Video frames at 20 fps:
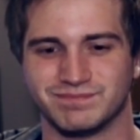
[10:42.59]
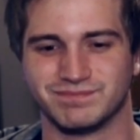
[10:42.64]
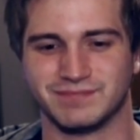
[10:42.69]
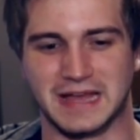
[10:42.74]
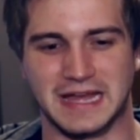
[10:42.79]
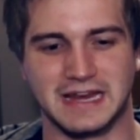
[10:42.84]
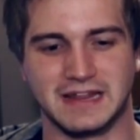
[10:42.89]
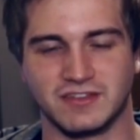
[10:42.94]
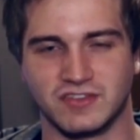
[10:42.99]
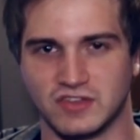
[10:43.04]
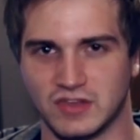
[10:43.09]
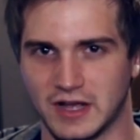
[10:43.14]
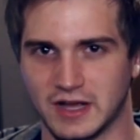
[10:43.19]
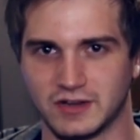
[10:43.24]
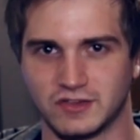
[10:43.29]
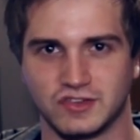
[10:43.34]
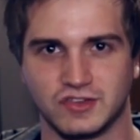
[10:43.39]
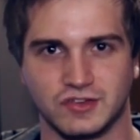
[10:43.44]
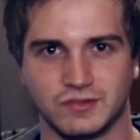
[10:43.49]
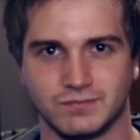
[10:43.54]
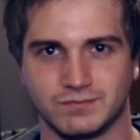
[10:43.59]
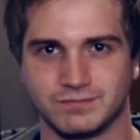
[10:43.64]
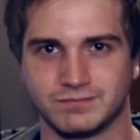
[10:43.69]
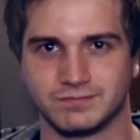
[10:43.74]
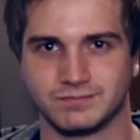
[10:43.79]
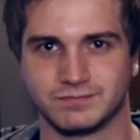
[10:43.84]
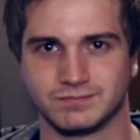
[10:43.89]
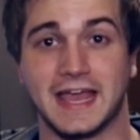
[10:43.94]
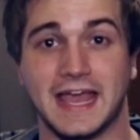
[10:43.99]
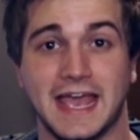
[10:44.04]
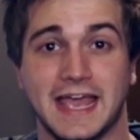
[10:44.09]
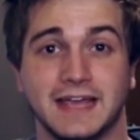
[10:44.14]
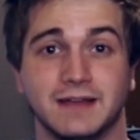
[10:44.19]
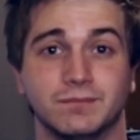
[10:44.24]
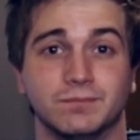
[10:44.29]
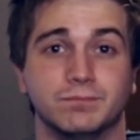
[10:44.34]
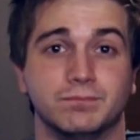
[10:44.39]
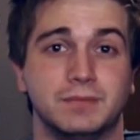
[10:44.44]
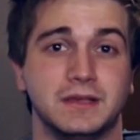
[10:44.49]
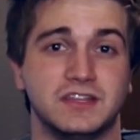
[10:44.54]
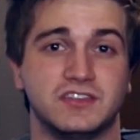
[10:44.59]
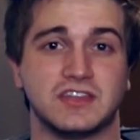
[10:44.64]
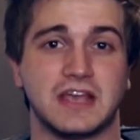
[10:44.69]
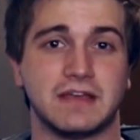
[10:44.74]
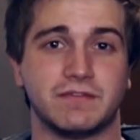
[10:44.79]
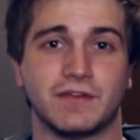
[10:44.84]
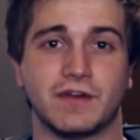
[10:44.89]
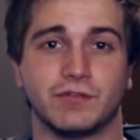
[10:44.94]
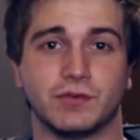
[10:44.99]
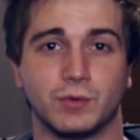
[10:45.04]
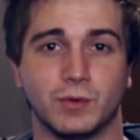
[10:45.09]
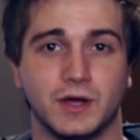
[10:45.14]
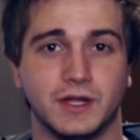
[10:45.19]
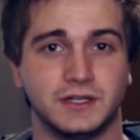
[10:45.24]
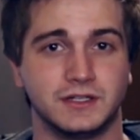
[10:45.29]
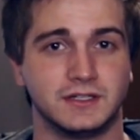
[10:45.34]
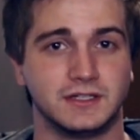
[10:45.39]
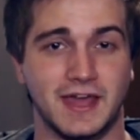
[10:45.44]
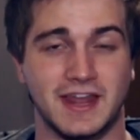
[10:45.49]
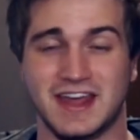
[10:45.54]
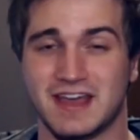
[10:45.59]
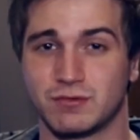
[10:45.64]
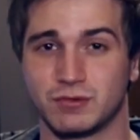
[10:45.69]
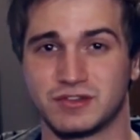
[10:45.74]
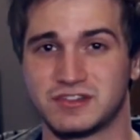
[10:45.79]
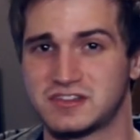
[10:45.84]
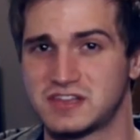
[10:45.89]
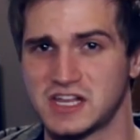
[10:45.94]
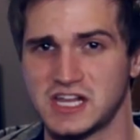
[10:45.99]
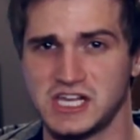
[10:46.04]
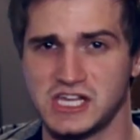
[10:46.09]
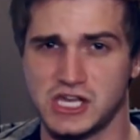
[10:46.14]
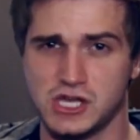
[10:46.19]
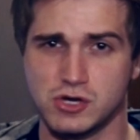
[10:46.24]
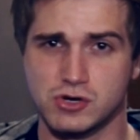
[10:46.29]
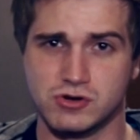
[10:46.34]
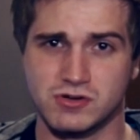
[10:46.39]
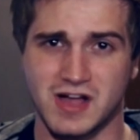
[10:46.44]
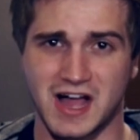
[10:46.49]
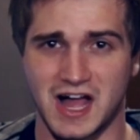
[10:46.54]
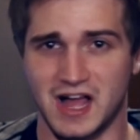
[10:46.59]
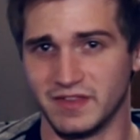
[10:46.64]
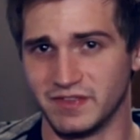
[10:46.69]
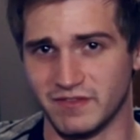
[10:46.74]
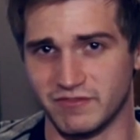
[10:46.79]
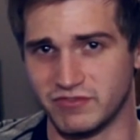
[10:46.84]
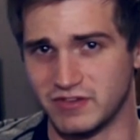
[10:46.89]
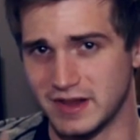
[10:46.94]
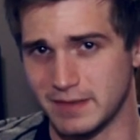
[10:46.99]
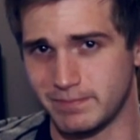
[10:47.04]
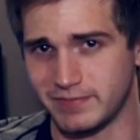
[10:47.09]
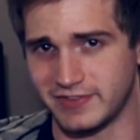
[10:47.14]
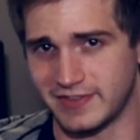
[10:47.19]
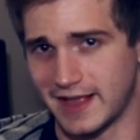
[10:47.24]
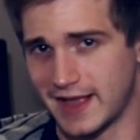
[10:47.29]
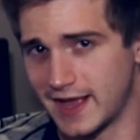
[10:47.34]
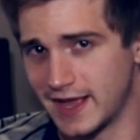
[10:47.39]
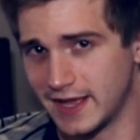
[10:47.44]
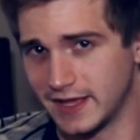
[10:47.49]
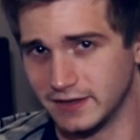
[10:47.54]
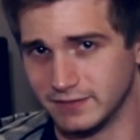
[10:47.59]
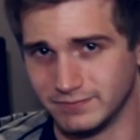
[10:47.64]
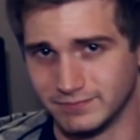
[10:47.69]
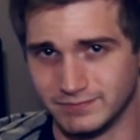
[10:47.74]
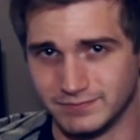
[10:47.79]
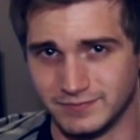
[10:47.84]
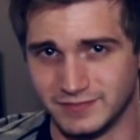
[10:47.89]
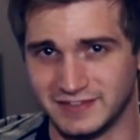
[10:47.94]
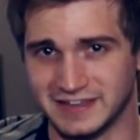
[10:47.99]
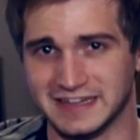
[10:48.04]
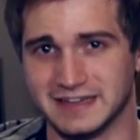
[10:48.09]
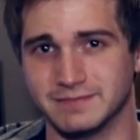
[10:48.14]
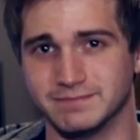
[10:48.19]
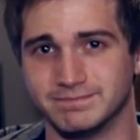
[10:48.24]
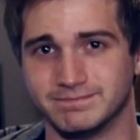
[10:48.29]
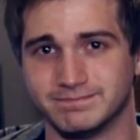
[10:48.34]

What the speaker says: And it sucks. Hey, be safe, everyone. And I will see you on the flip side. See ya.